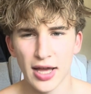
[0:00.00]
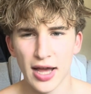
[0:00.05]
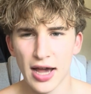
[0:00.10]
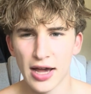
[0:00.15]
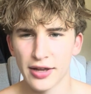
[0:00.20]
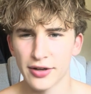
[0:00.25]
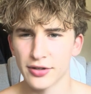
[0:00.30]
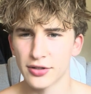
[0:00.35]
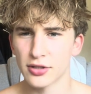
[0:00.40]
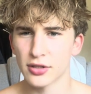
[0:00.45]

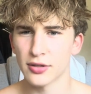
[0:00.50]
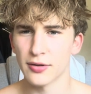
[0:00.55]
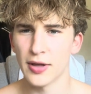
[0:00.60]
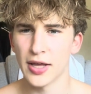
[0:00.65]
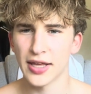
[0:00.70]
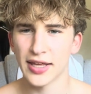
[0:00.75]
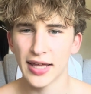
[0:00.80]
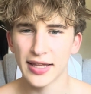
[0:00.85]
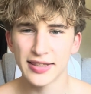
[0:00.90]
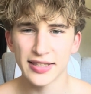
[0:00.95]
and
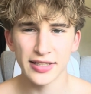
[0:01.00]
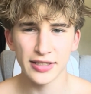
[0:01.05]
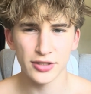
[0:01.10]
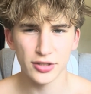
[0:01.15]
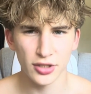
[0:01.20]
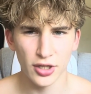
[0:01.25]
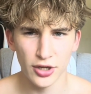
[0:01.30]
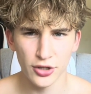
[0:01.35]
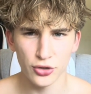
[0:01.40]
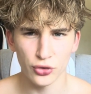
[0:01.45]
getting
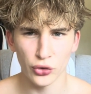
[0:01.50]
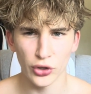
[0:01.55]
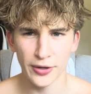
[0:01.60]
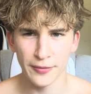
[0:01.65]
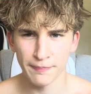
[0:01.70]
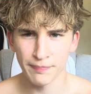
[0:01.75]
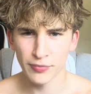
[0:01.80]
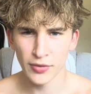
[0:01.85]
surgery,